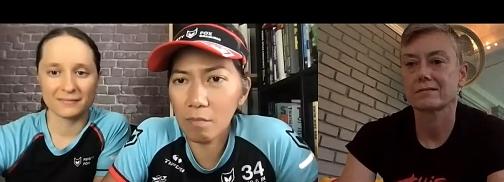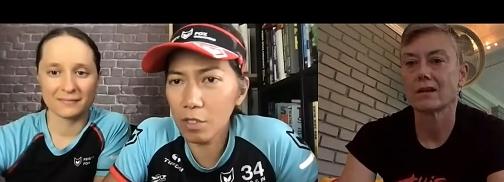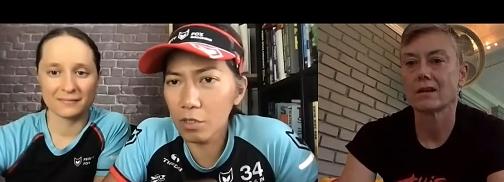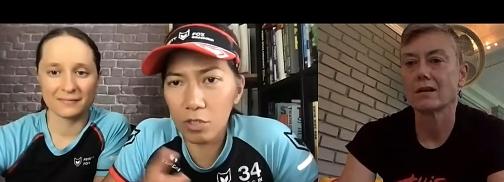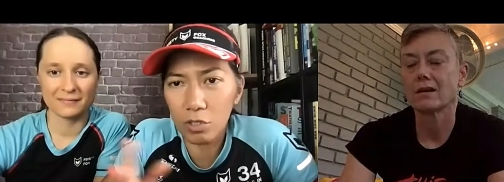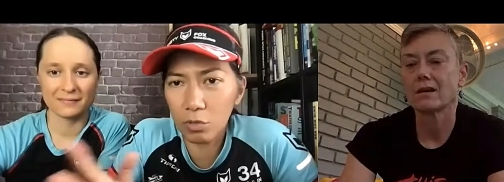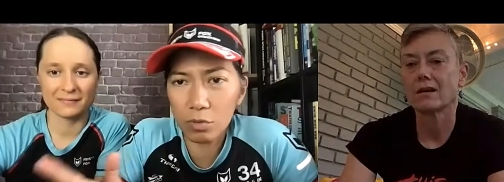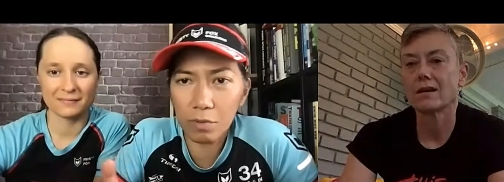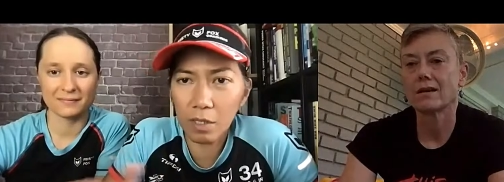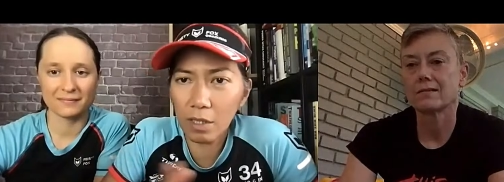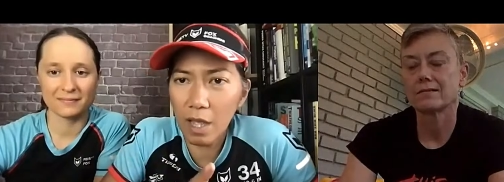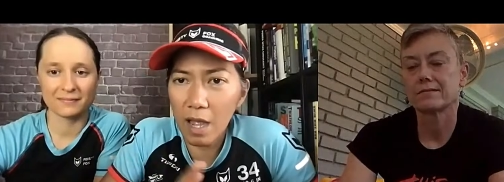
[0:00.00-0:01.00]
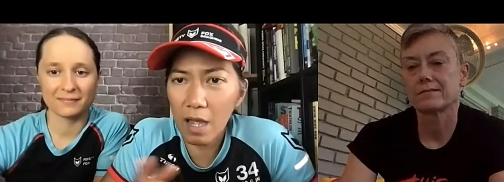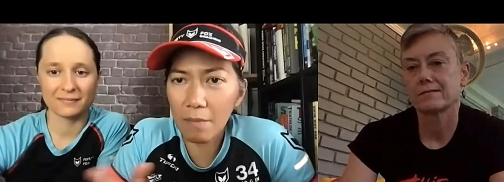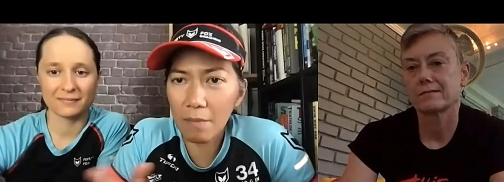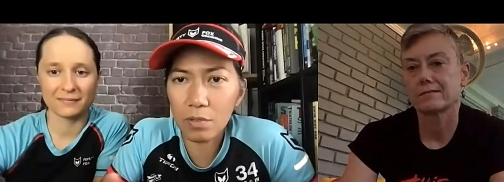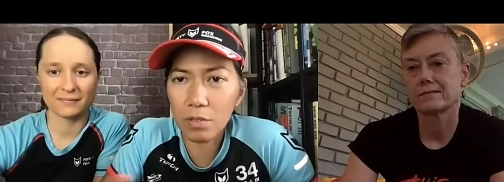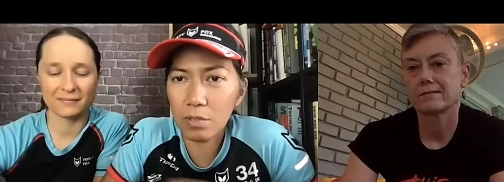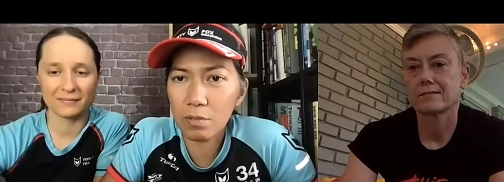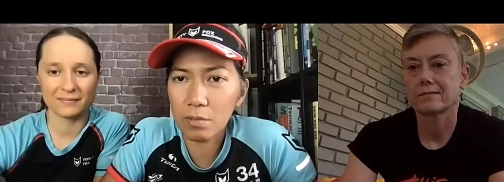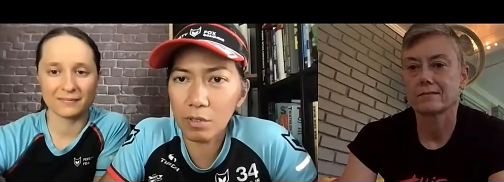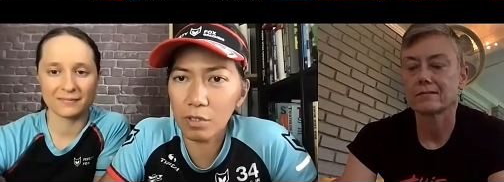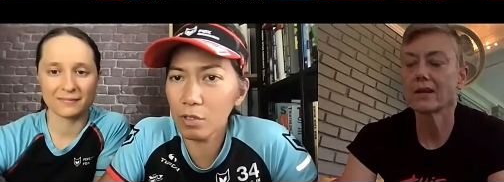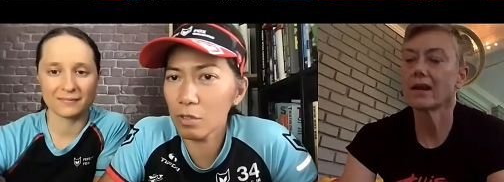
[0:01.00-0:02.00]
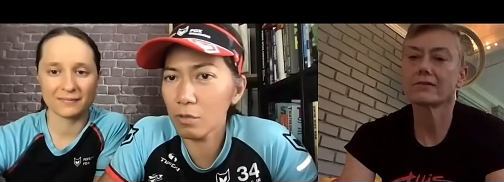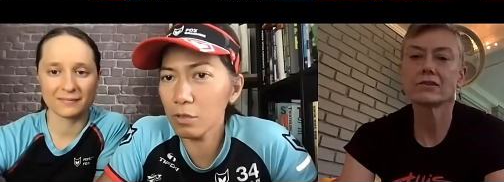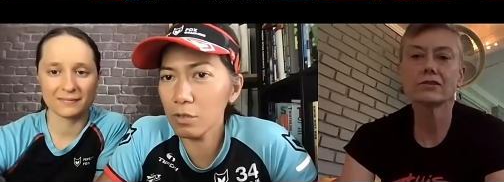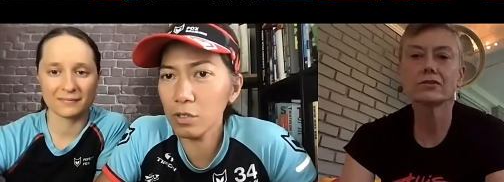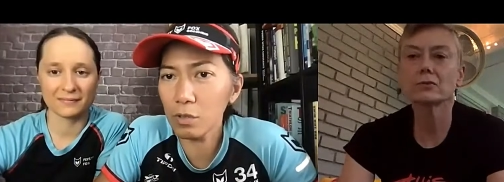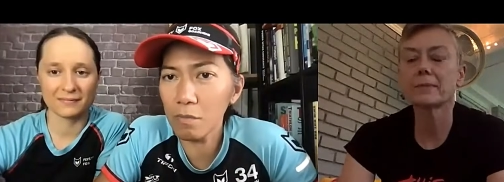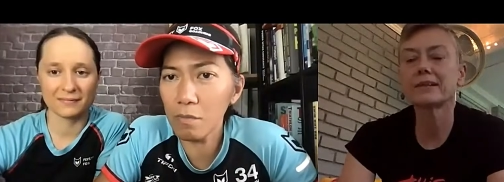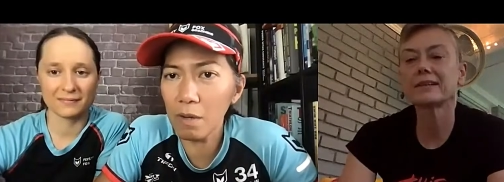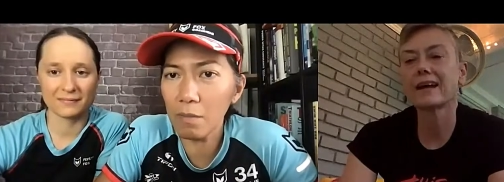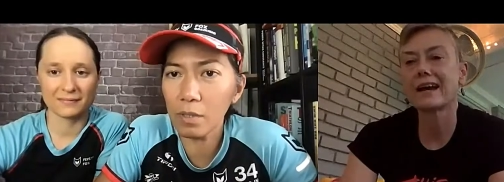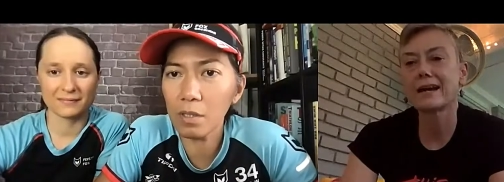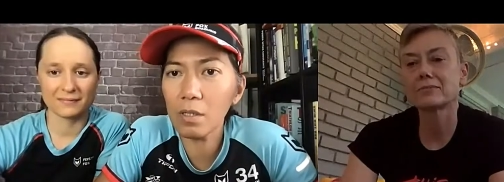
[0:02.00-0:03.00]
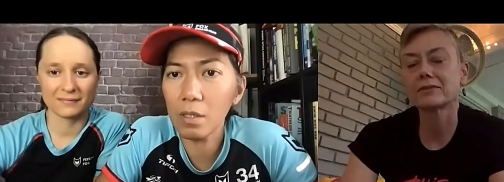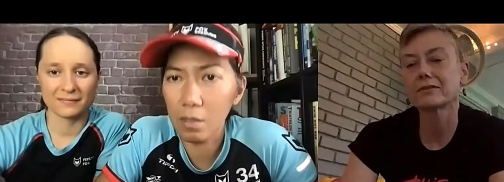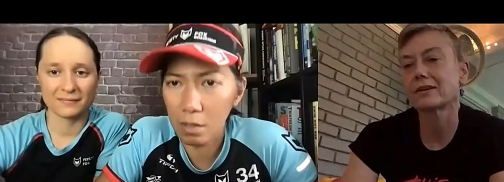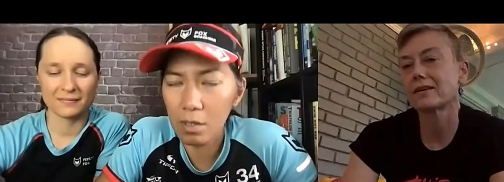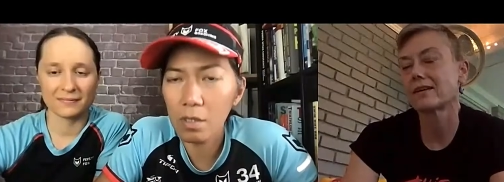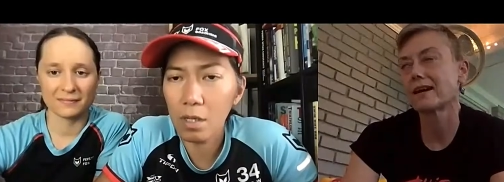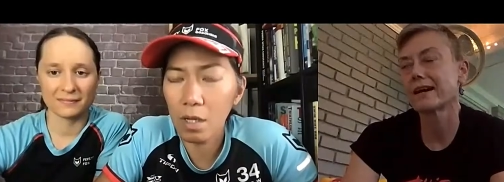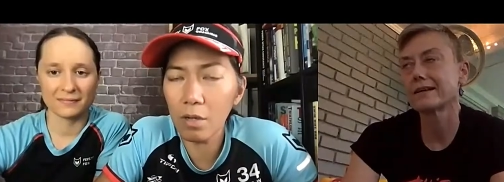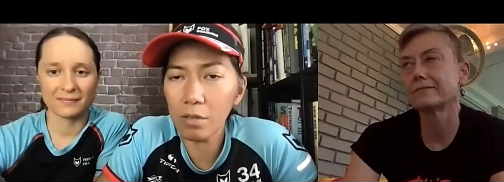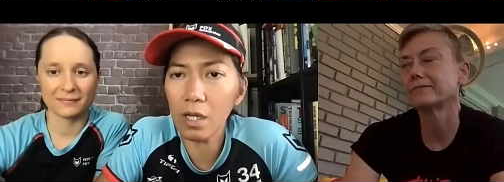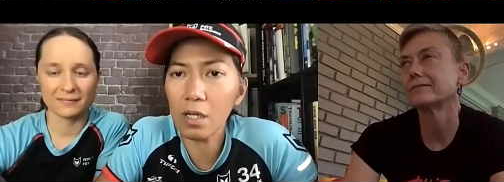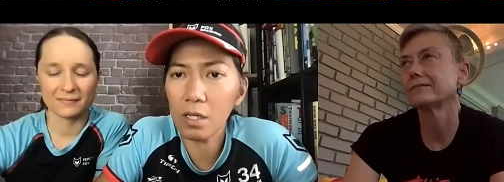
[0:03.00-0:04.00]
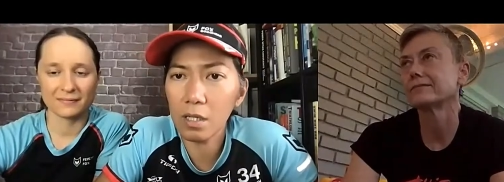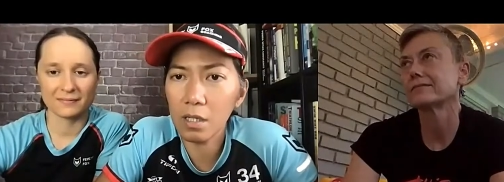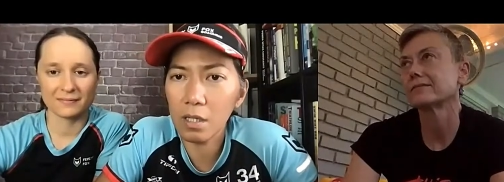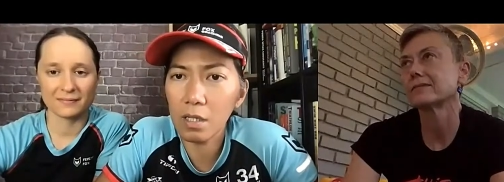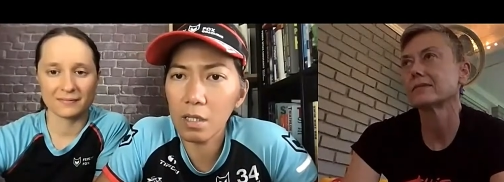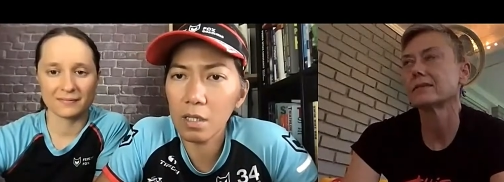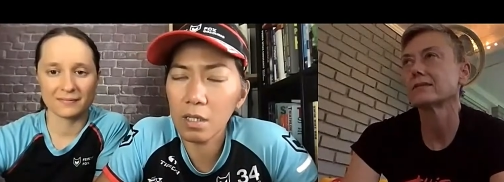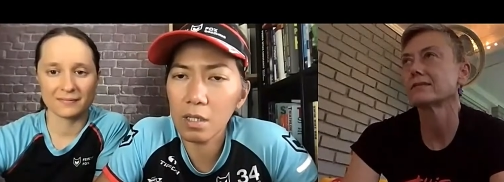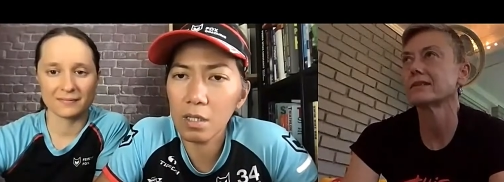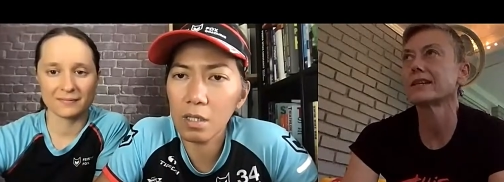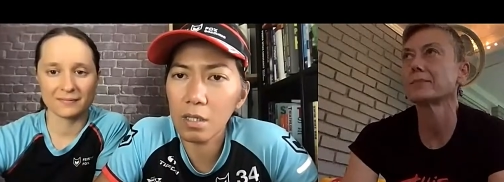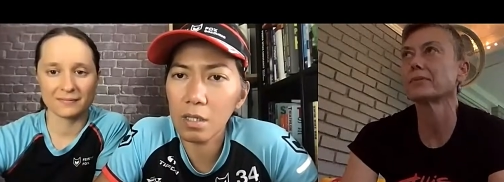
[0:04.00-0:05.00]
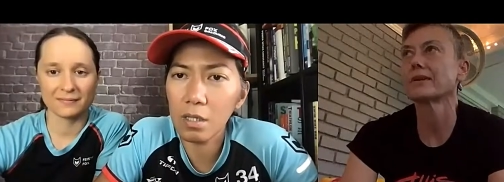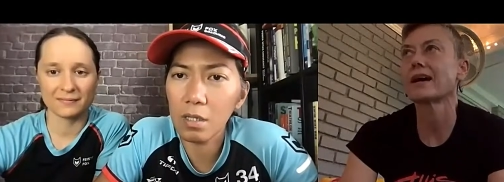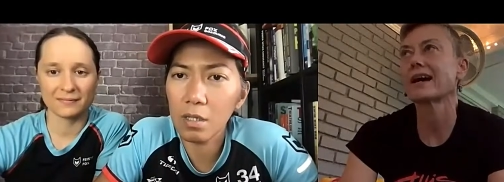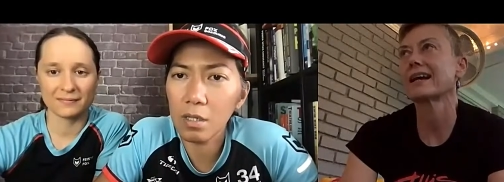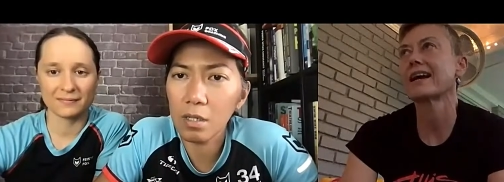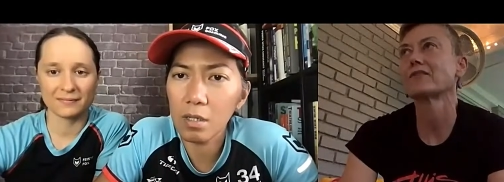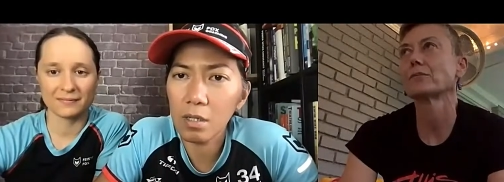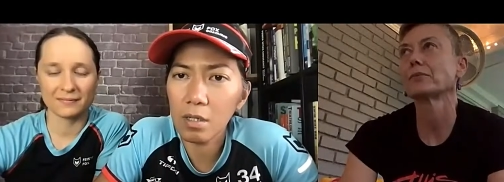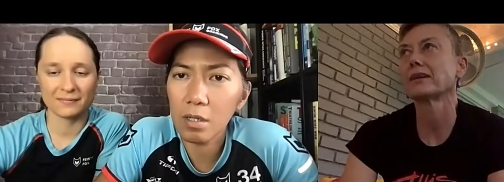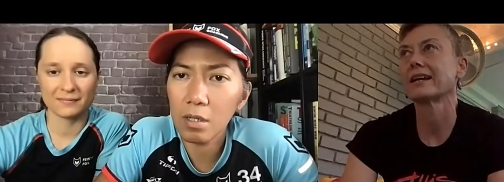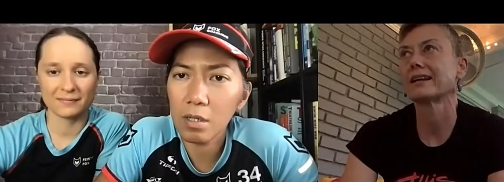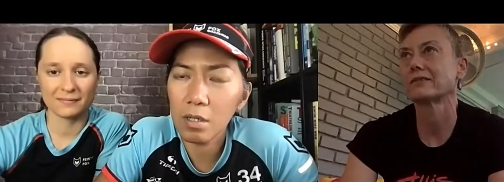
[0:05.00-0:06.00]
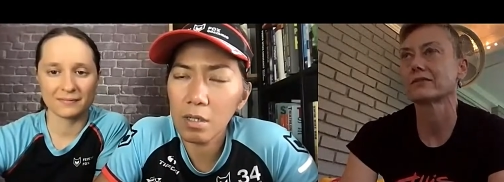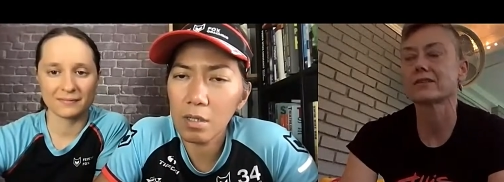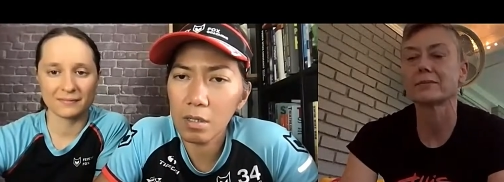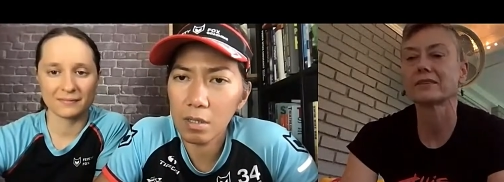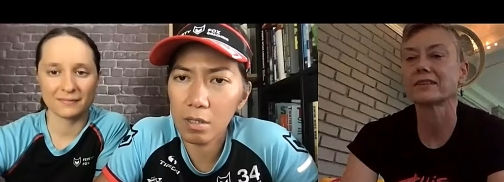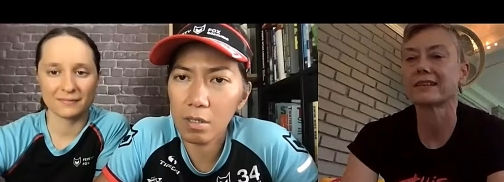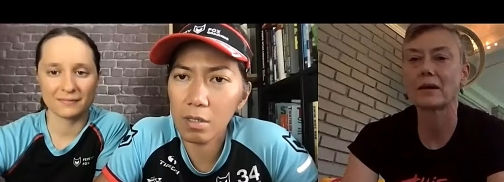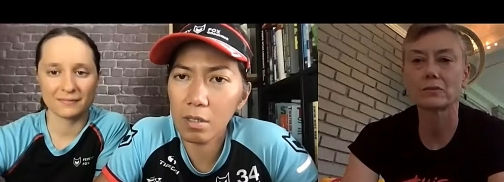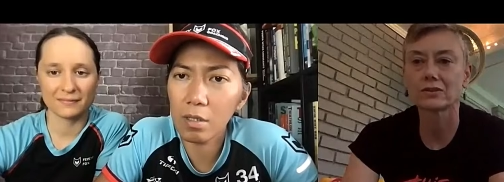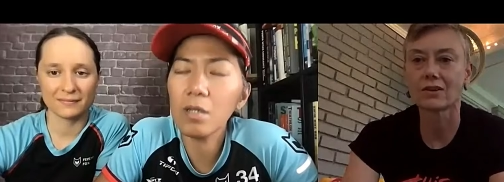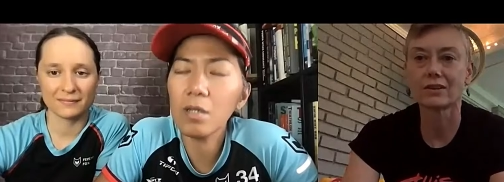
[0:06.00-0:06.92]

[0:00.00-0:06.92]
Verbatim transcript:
Speaker 1: were you just swimming
Speaker 2: laps? Or yeah, just swimming laps. All right see, I'd have a plan or something that was